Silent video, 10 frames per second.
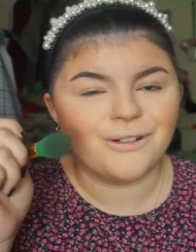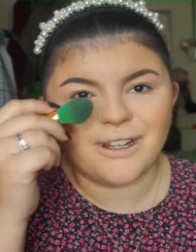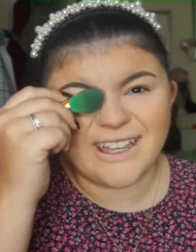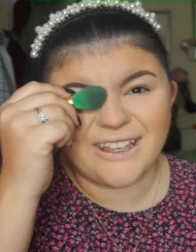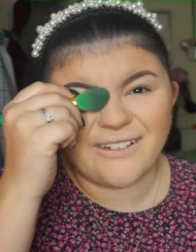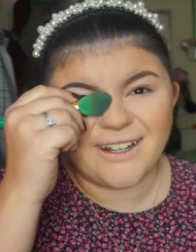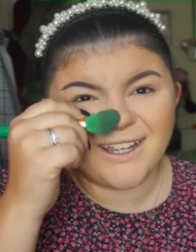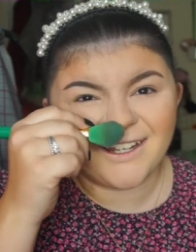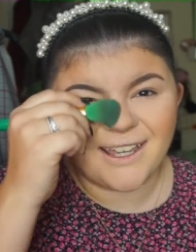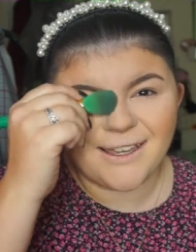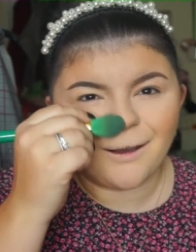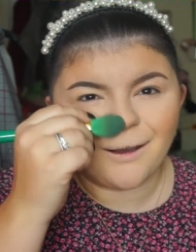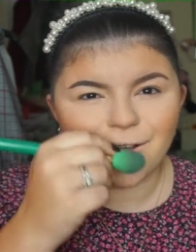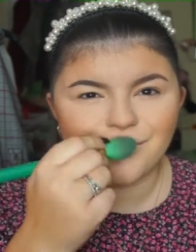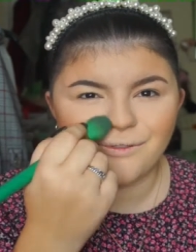Like if I need it, I'll
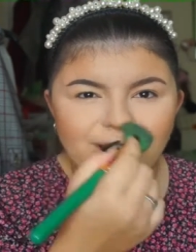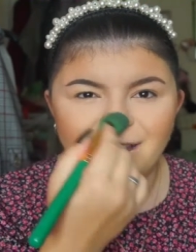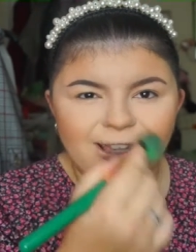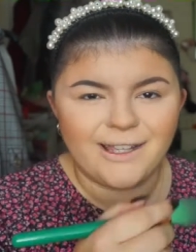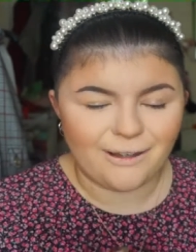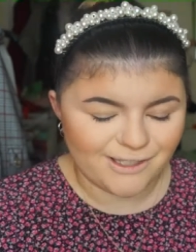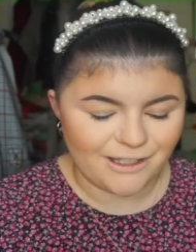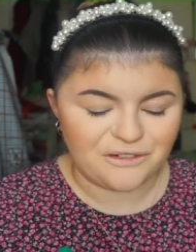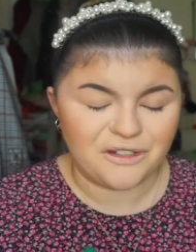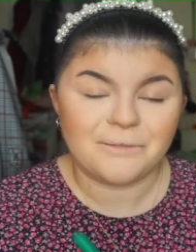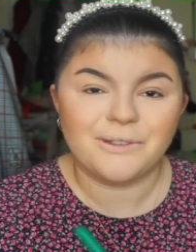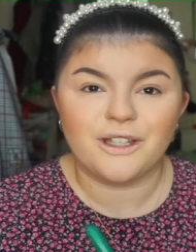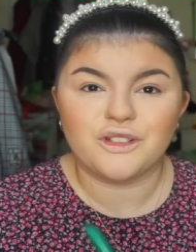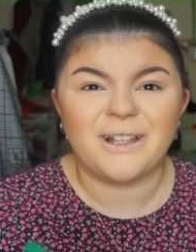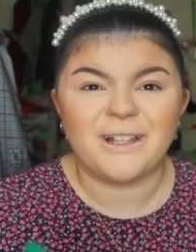ask for it. And then if it's near Christmas, I'll
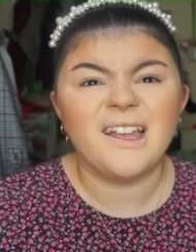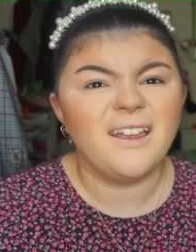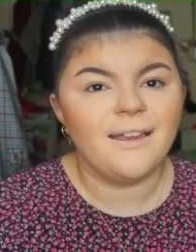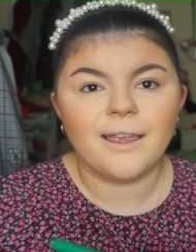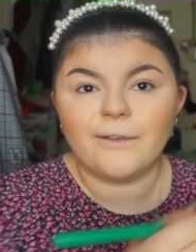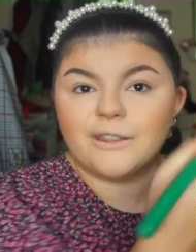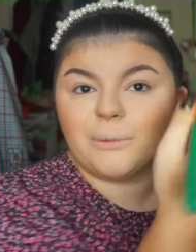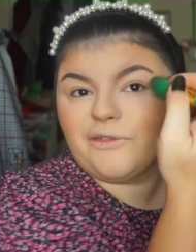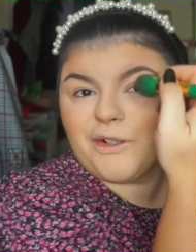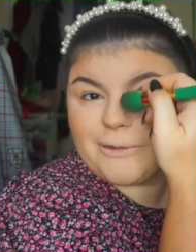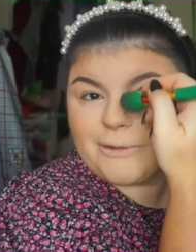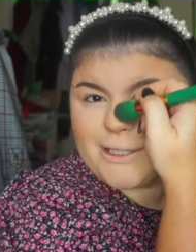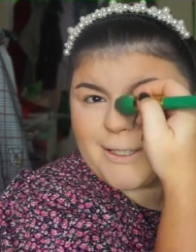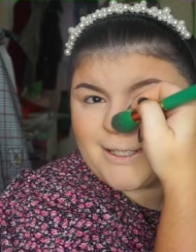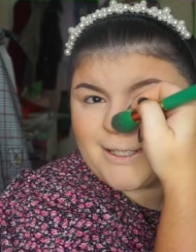just like give it to me for Christmas.